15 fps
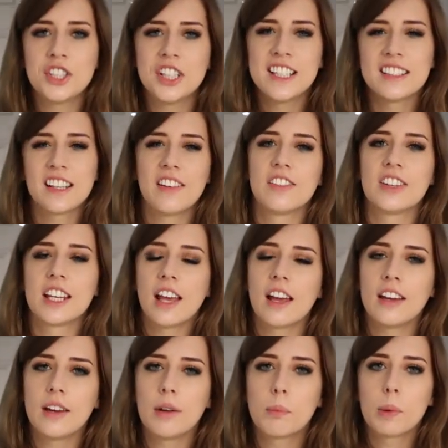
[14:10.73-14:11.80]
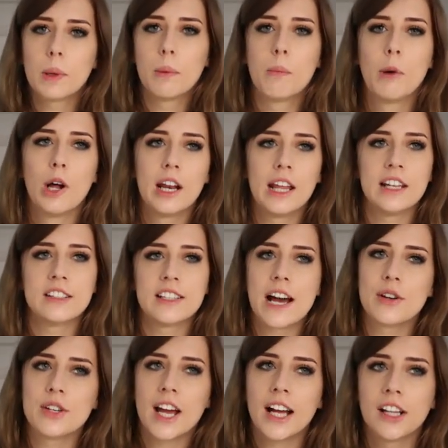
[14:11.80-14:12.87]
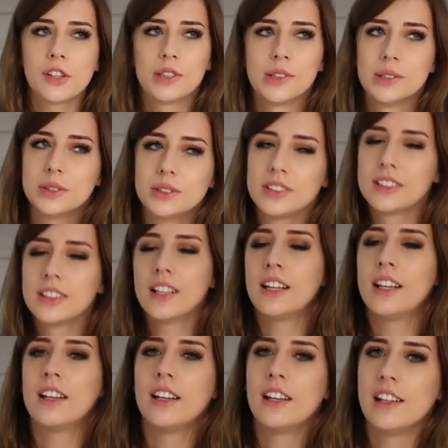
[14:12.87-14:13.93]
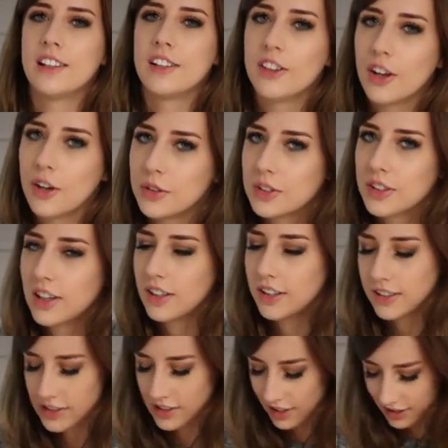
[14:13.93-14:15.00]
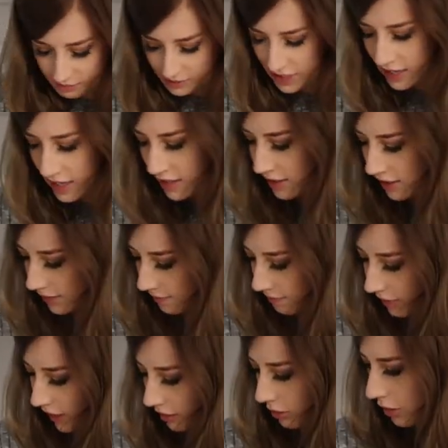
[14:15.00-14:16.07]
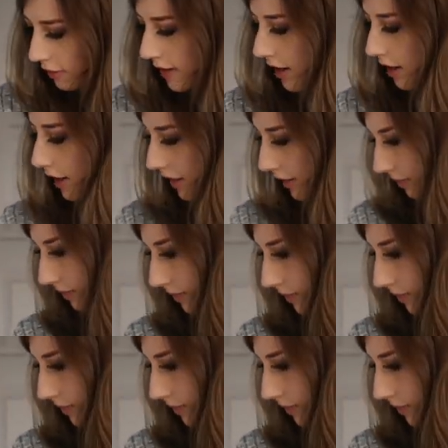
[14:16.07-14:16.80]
jeans, they have to keep pulling down your ankles? It's those kind. But yeah, they're all right.